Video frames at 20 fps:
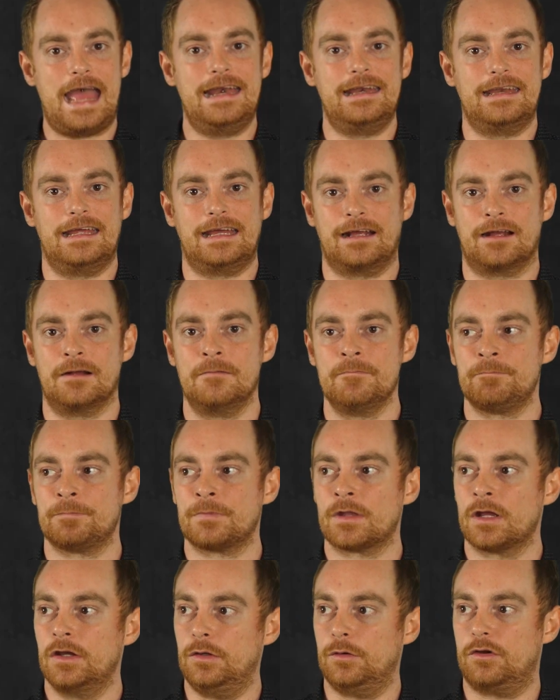ending.
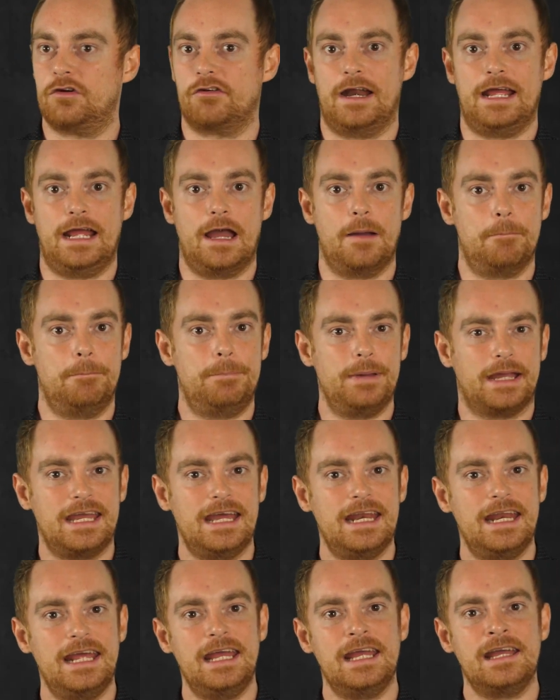You create a
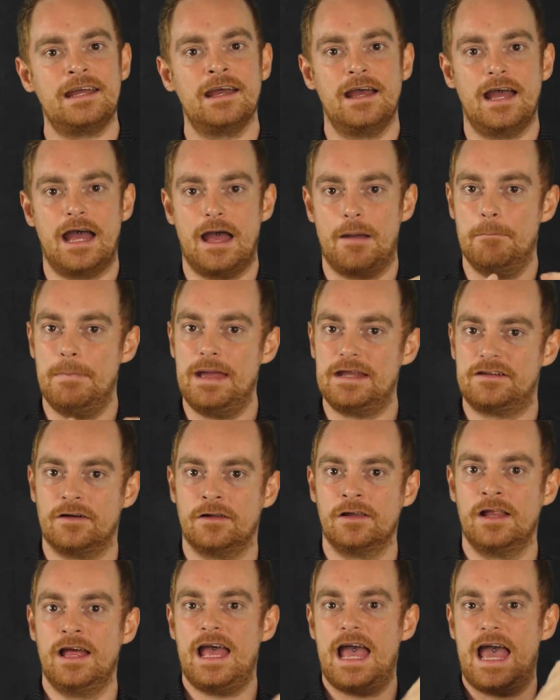beginning, a
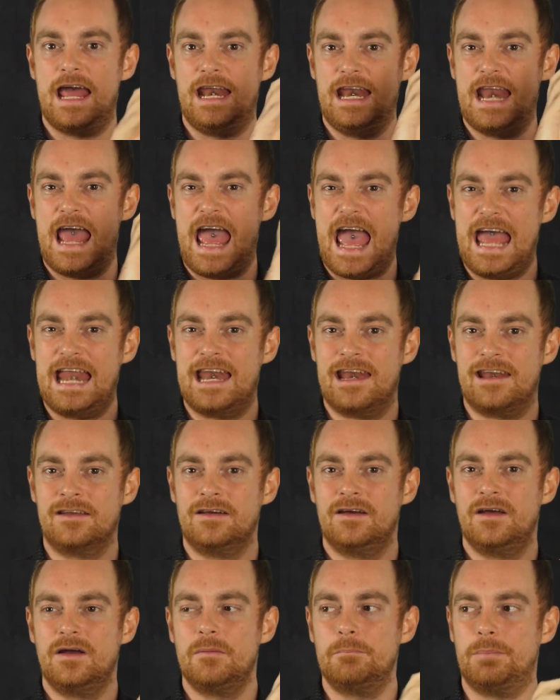middle, and an end,
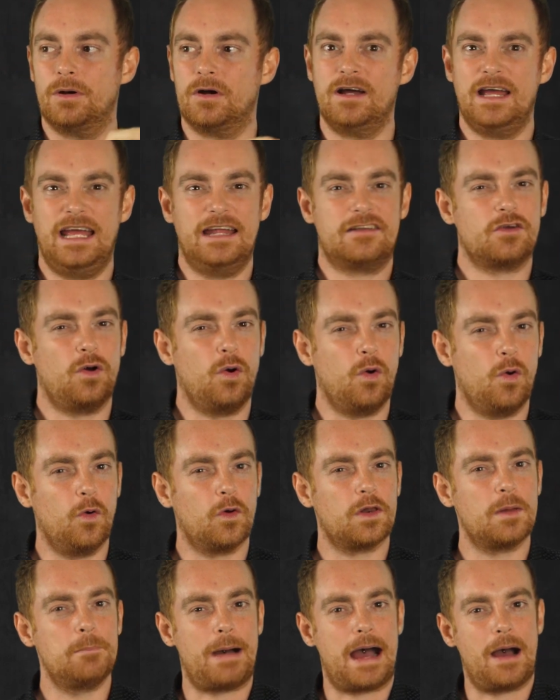but it's
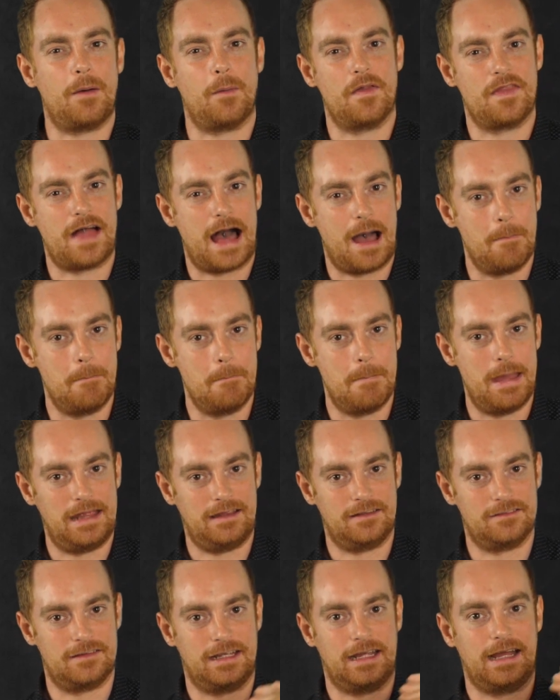all about that
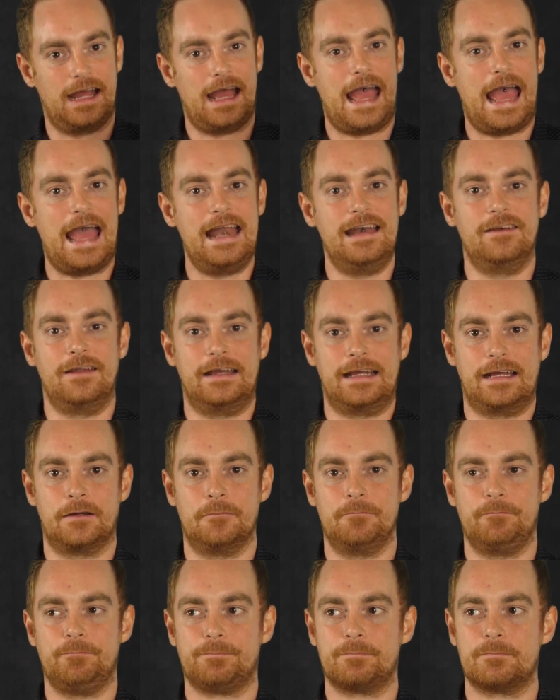amazing ending.
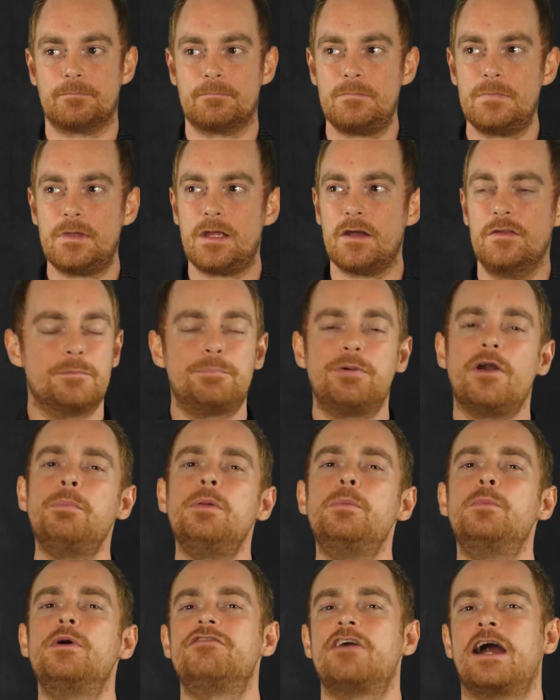The
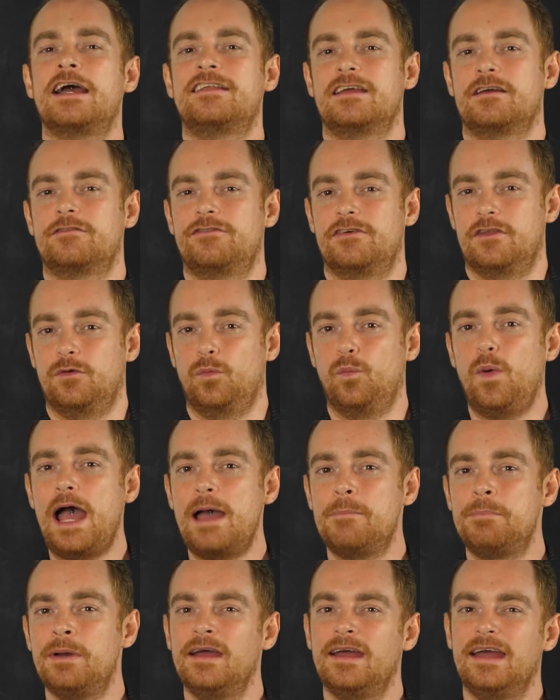problem with writing for the
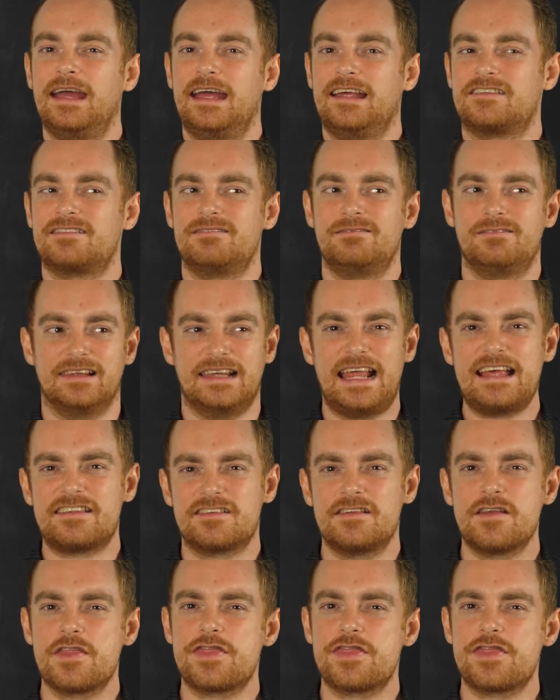web is less